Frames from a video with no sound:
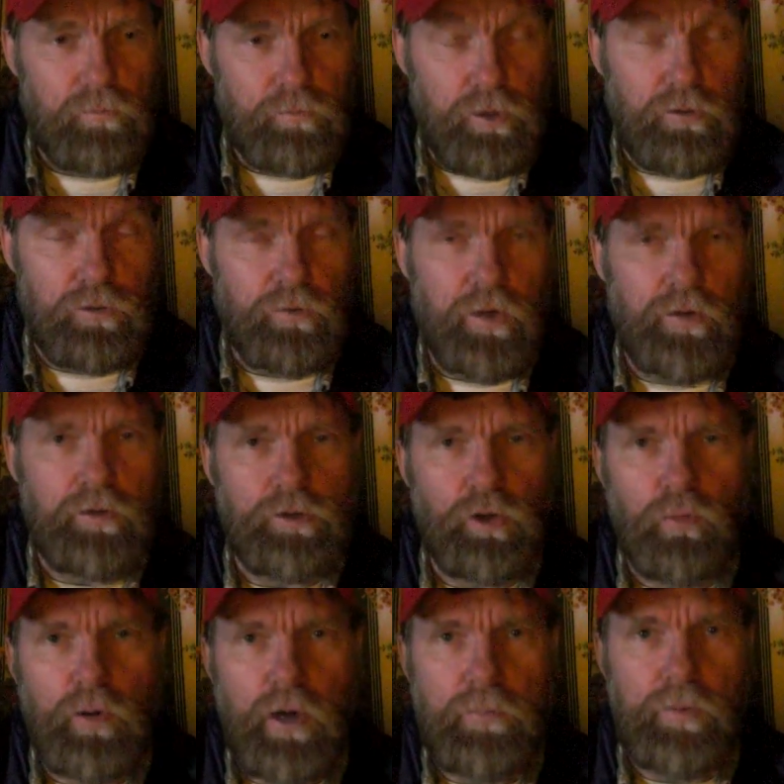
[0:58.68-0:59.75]
to run the
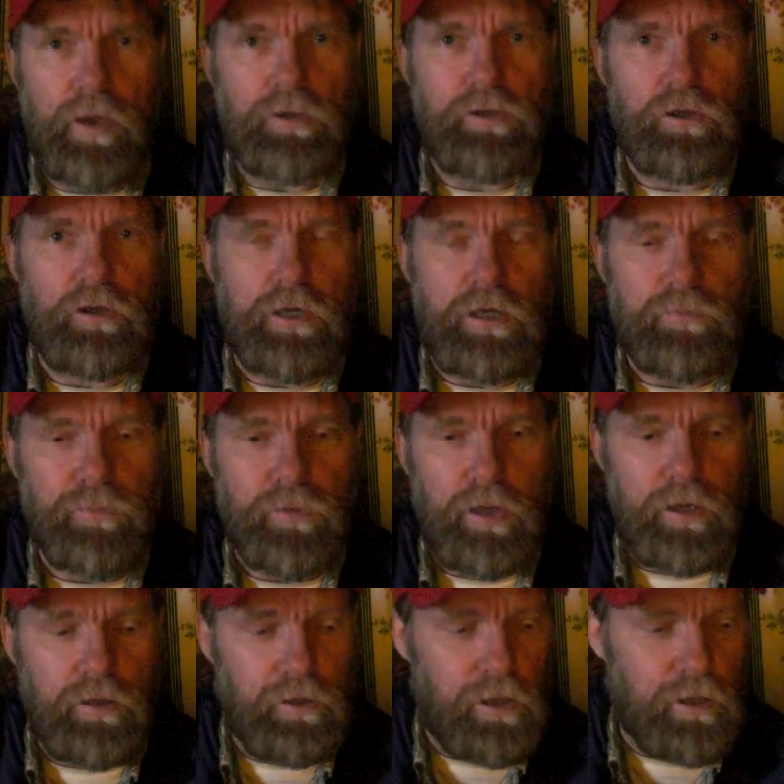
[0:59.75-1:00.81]
Joe pipe basically.
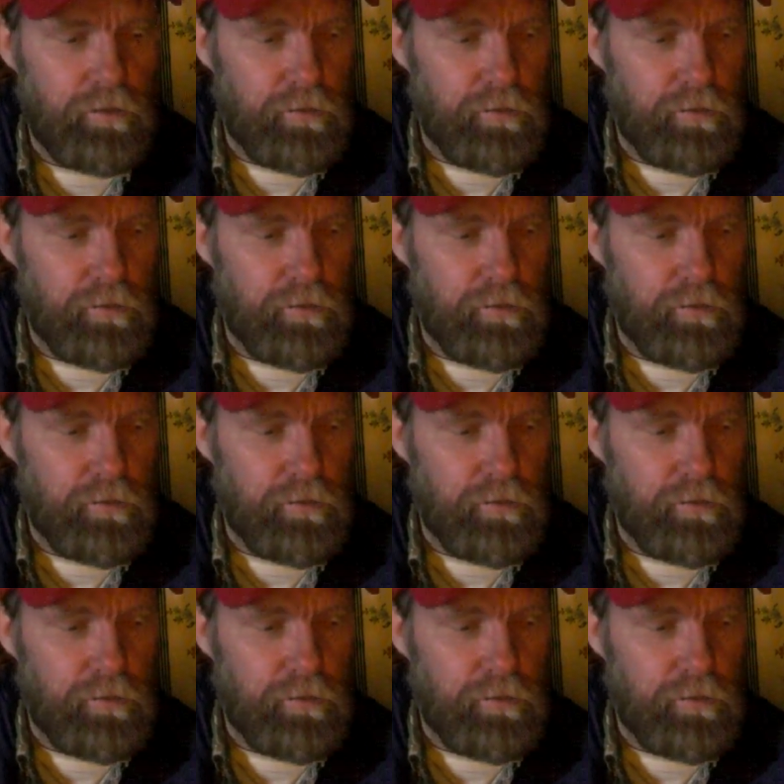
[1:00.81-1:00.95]
And